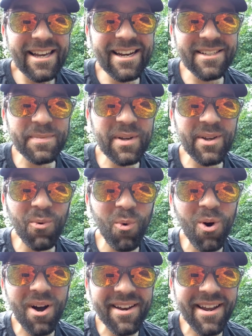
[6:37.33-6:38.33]
It has been
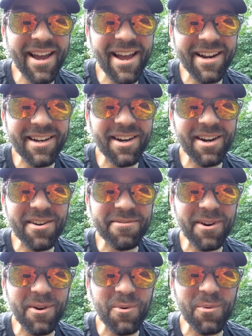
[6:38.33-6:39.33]
one heck
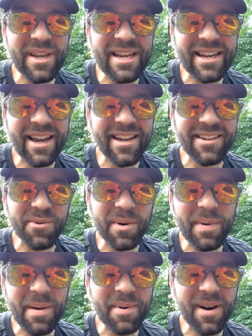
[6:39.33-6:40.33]
of a weekend.
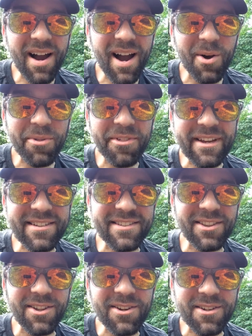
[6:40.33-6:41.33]
Remember how
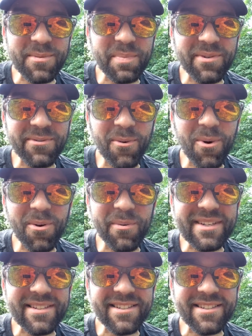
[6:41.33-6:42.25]
things looked before we